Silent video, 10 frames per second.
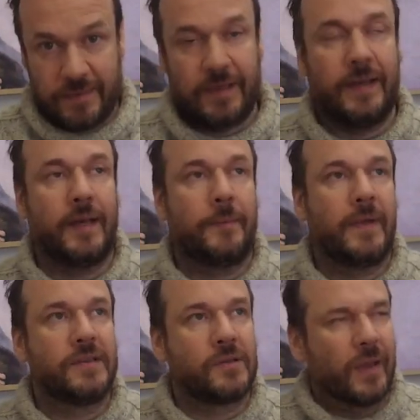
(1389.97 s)

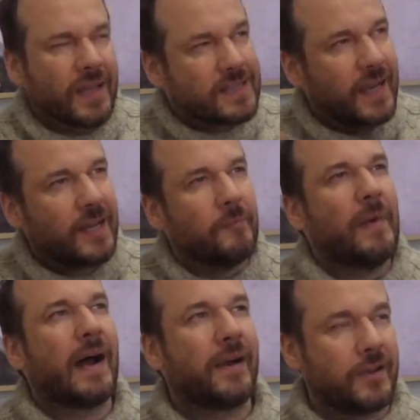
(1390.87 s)
And so that's kind of
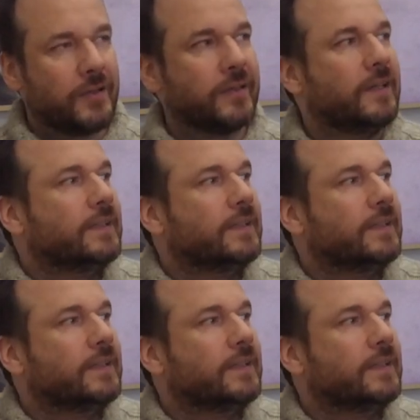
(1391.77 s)
Marion.